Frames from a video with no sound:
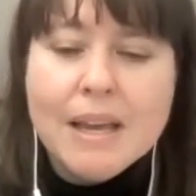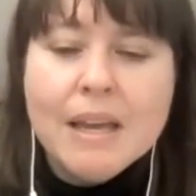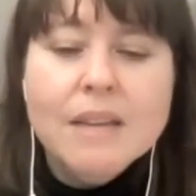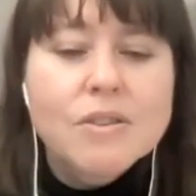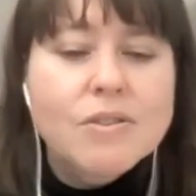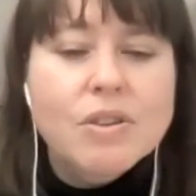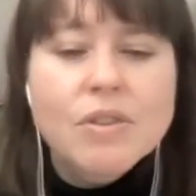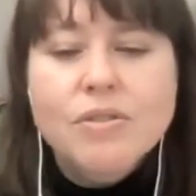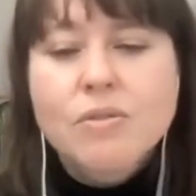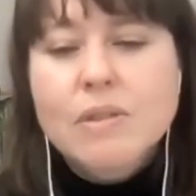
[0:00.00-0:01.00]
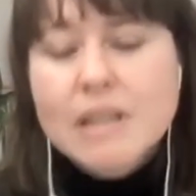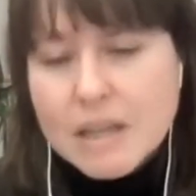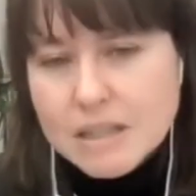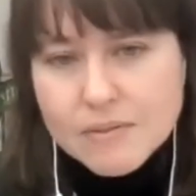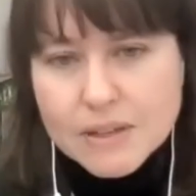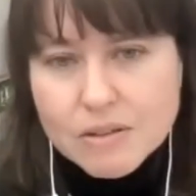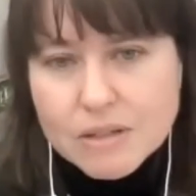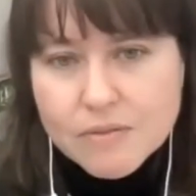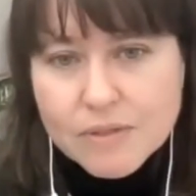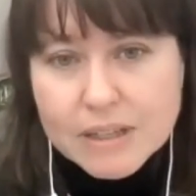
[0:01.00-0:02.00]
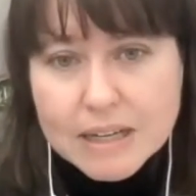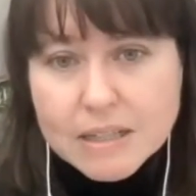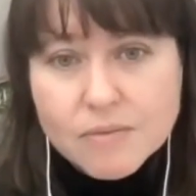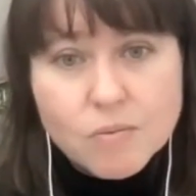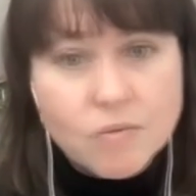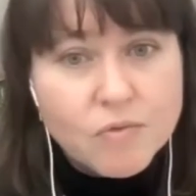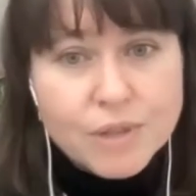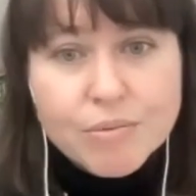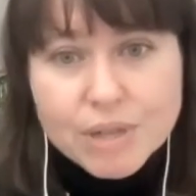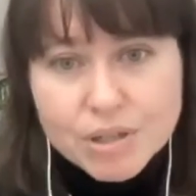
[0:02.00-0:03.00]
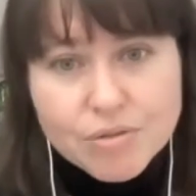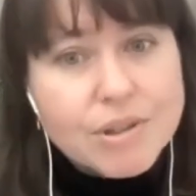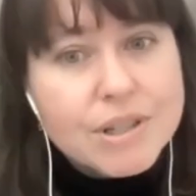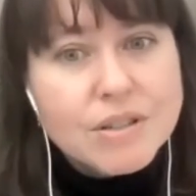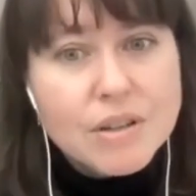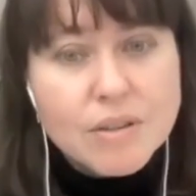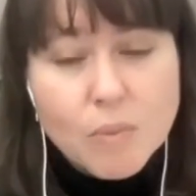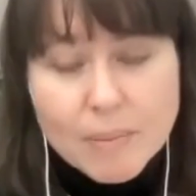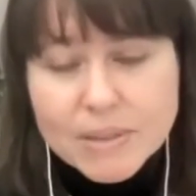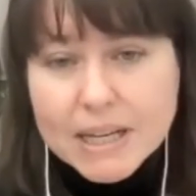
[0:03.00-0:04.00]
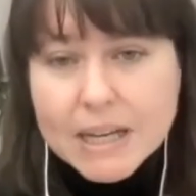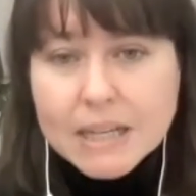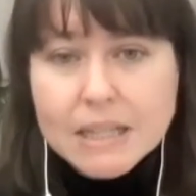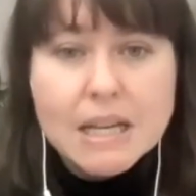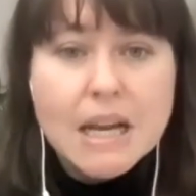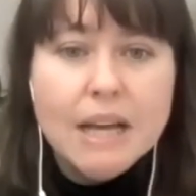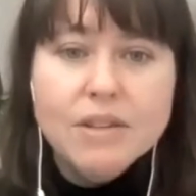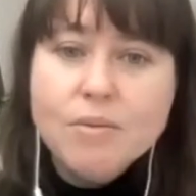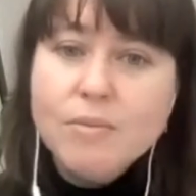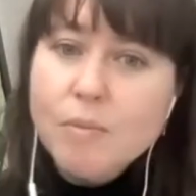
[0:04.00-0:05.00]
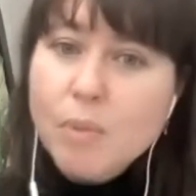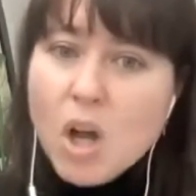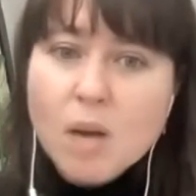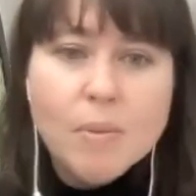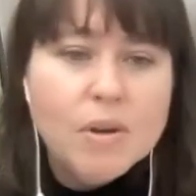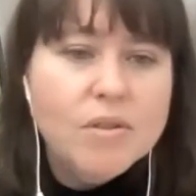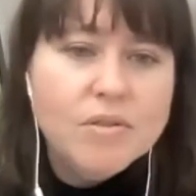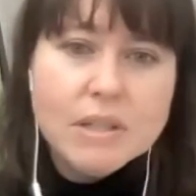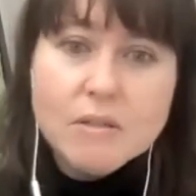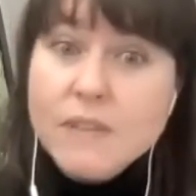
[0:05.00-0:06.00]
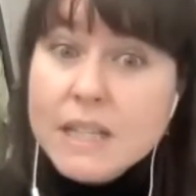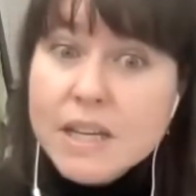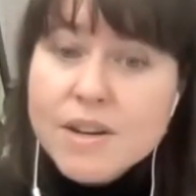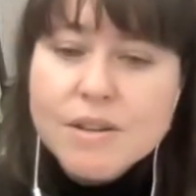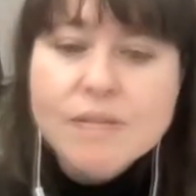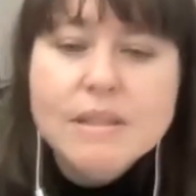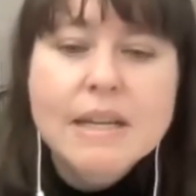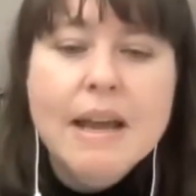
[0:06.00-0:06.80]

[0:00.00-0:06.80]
And there's also lots of other different kinds of free resources on the website in terms of blog posts and videos.